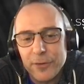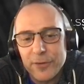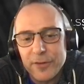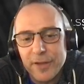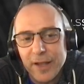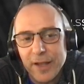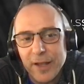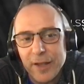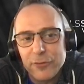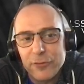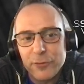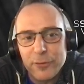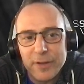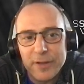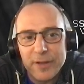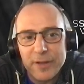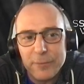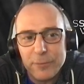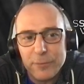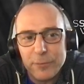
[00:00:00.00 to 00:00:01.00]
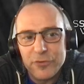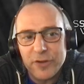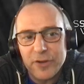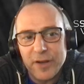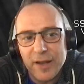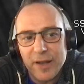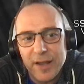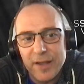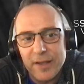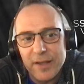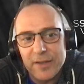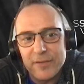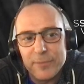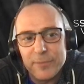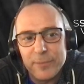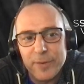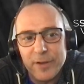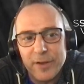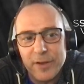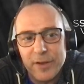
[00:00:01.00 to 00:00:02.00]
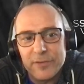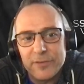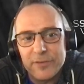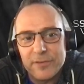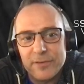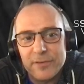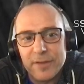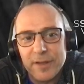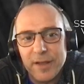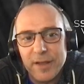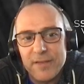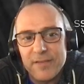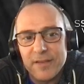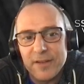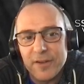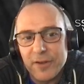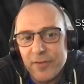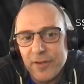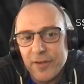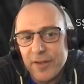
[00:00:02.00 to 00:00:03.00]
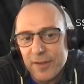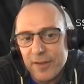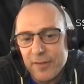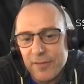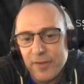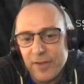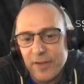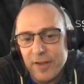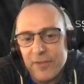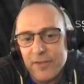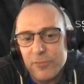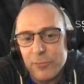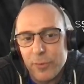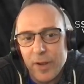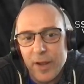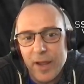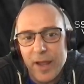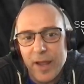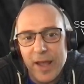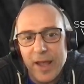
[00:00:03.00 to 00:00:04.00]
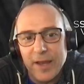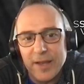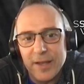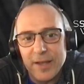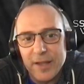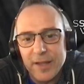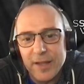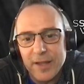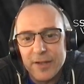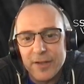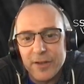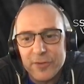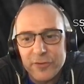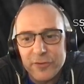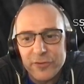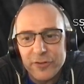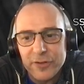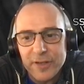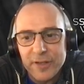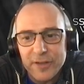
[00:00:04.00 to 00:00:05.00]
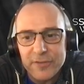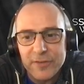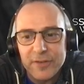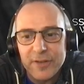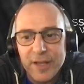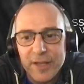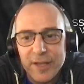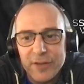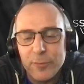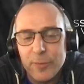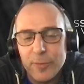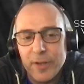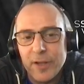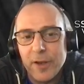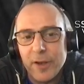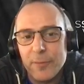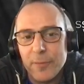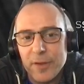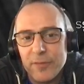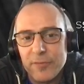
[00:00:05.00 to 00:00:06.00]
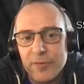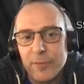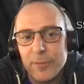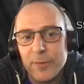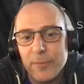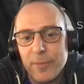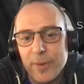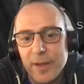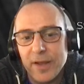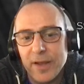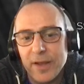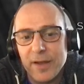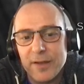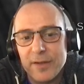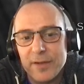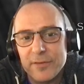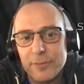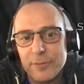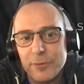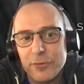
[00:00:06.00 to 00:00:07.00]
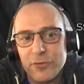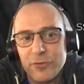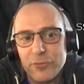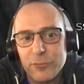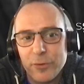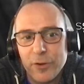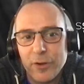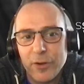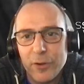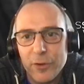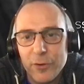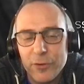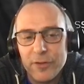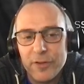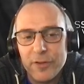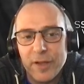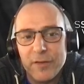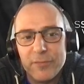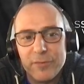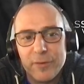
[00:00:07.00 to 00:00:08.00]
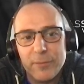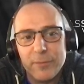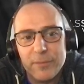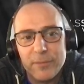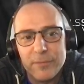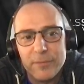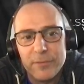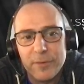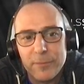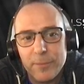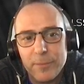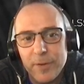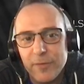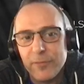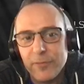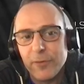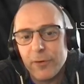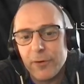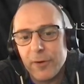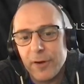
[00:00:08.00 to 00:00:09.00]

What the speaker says: the good thing also, which I like, is because it's innovative in its way and necessarily doesn't need to be coming from the big guys, which is one of the good things from the